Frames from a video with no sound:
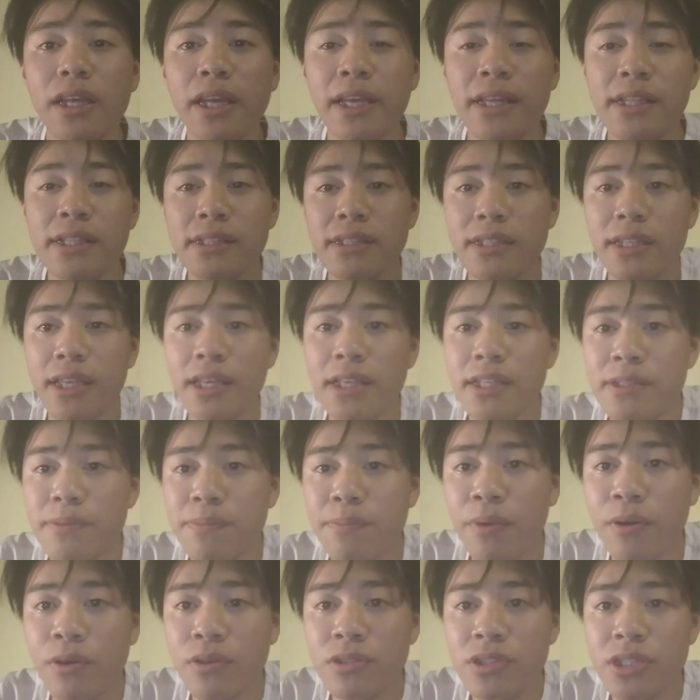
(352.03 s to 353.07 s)
in its
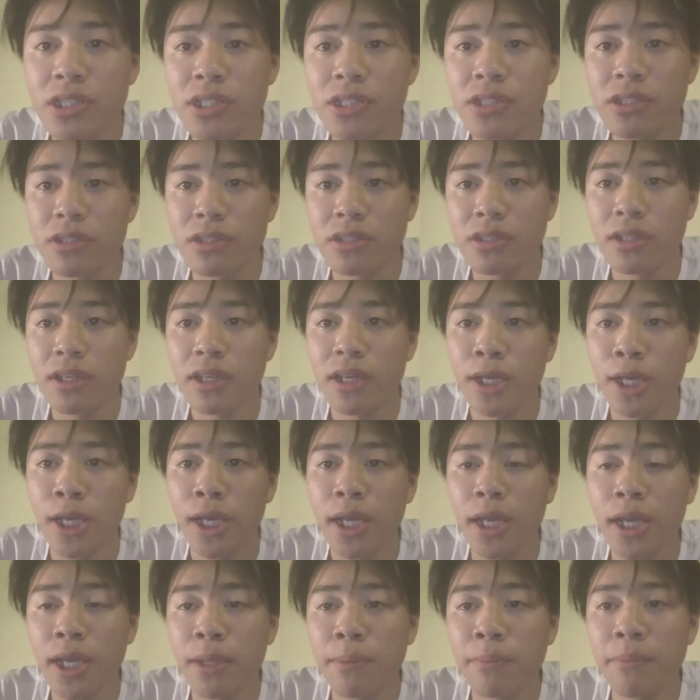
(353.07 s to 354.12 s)
position
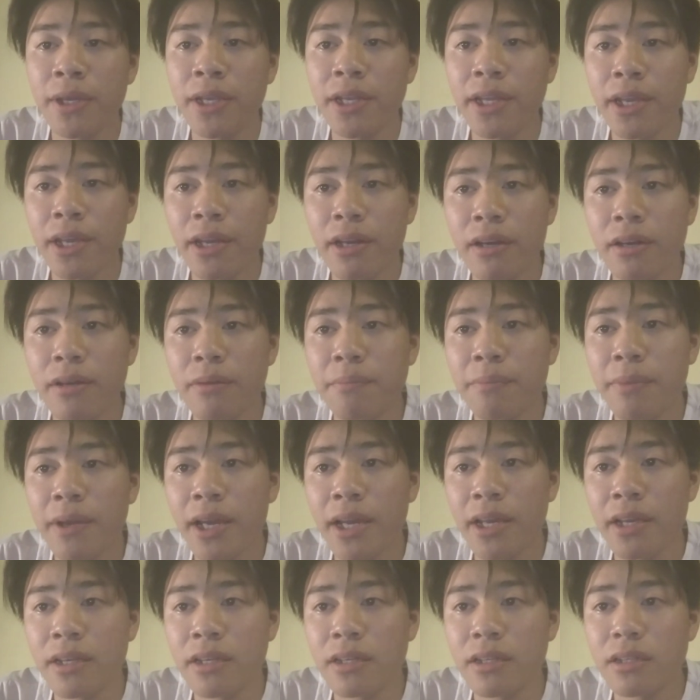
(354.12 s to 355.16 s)
in mid-air
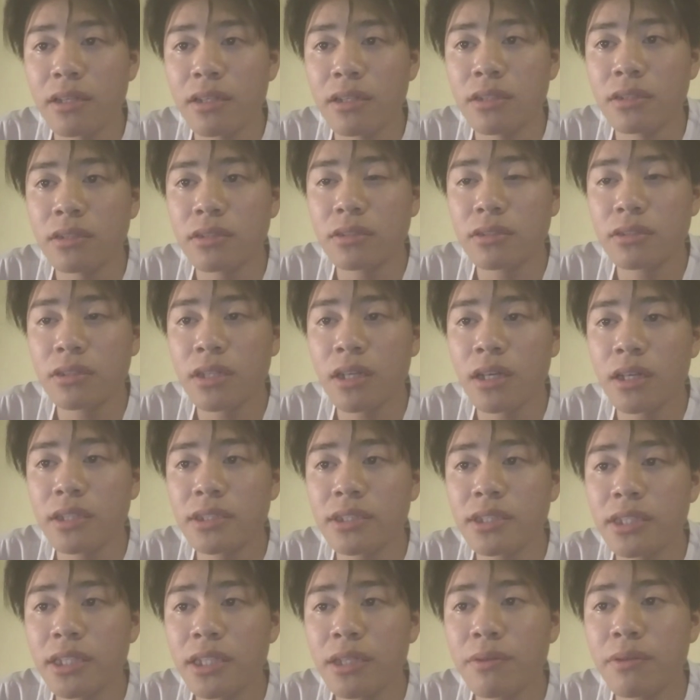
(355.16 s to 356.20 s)
by a
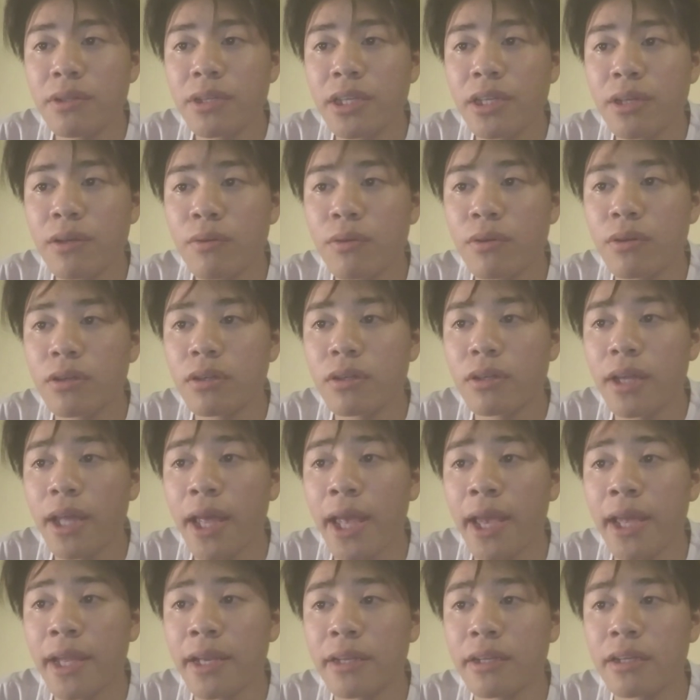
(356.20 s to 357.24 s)
continuing equal
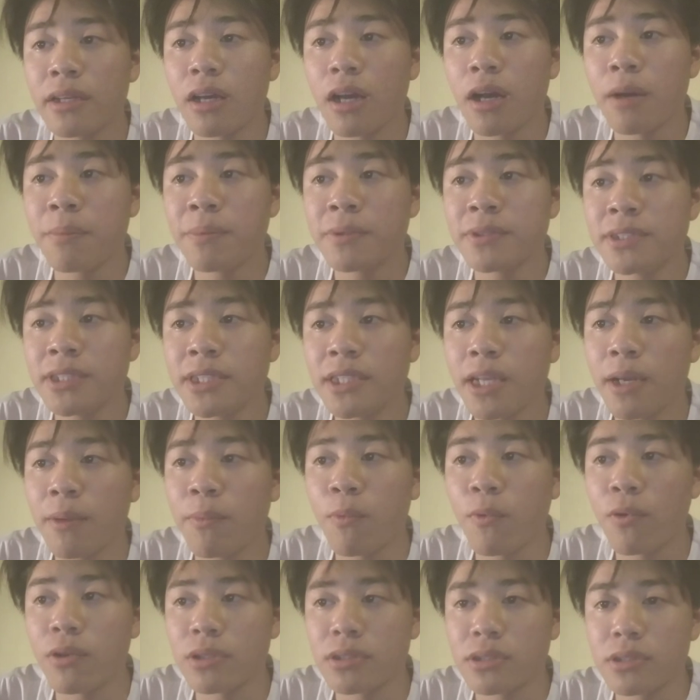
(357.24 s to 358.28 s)
and opposite
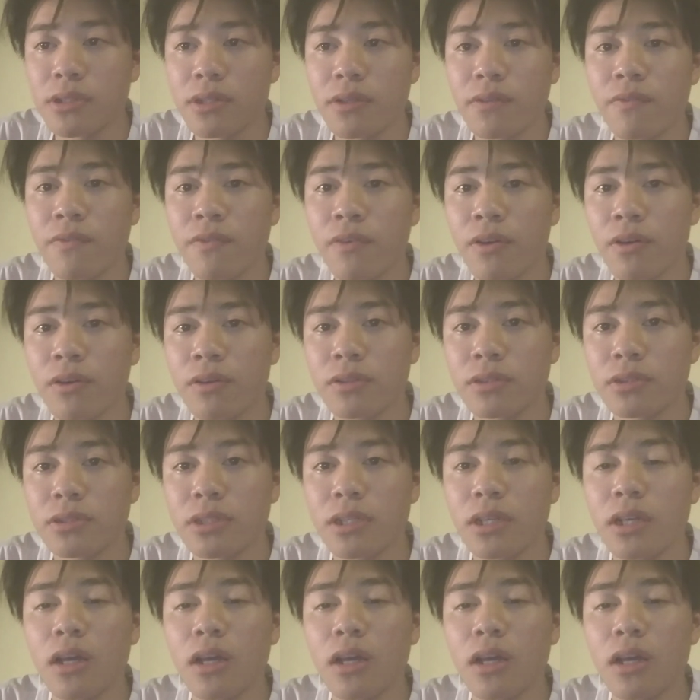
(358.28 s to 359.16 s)
upward force